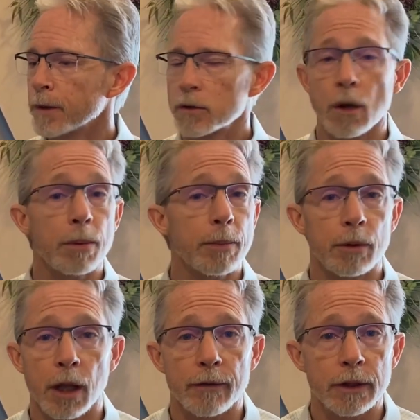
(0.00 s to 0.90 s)
Some people
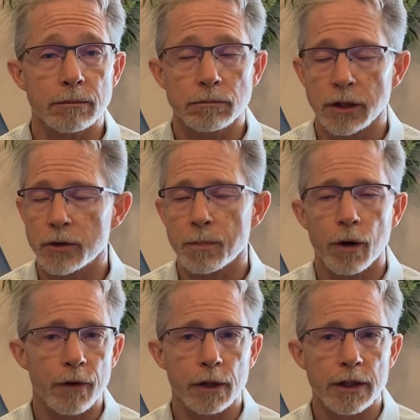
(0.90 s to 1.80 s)
love it. It's
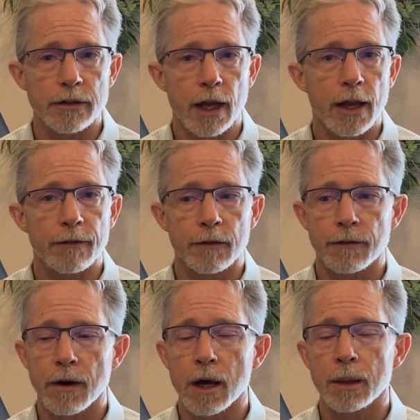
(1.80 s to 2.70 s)
perfectly safe and
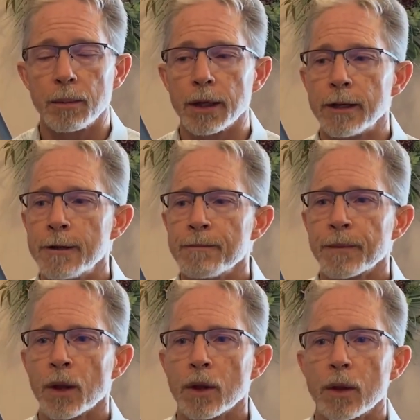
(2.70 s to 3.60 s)
fine, but
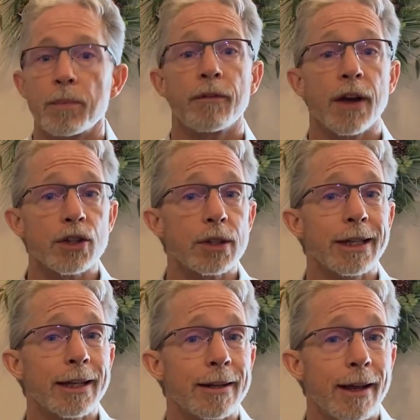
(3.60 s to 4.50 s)
the profession
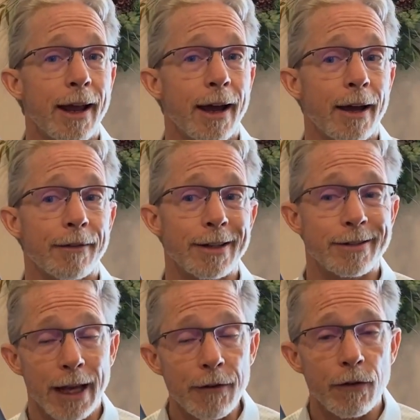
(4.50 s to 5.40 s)
needed to have a
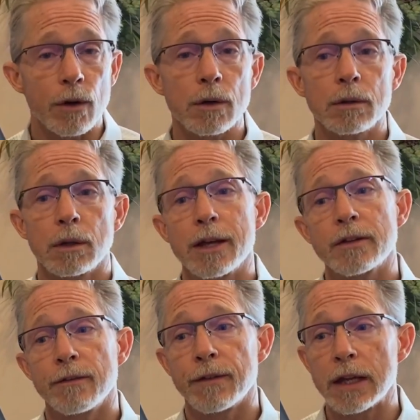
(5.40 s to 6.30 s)
safer, less
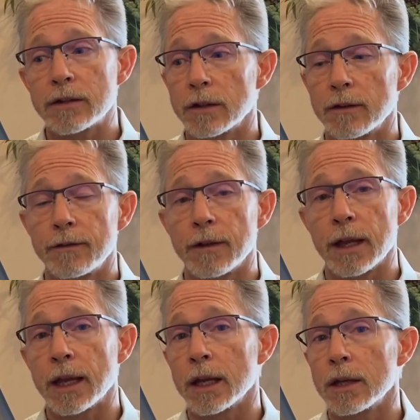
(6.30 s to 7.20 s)
invasive,
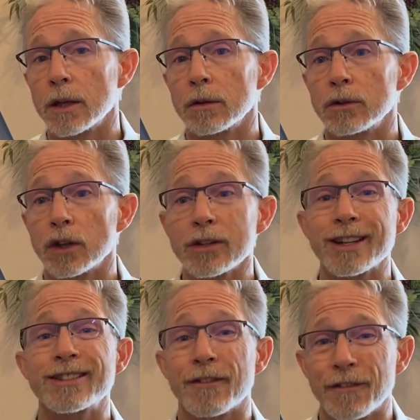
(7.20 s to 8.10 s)
and just
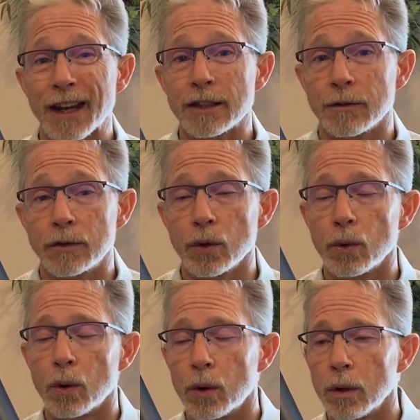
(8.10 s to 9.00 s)
as effective
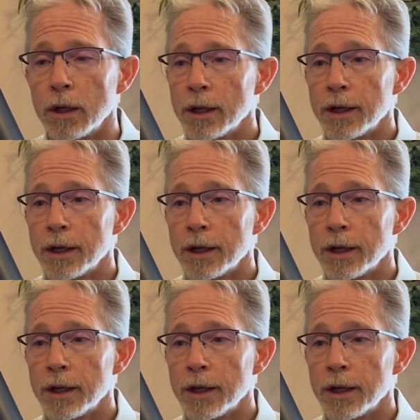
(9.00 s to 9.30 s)
tool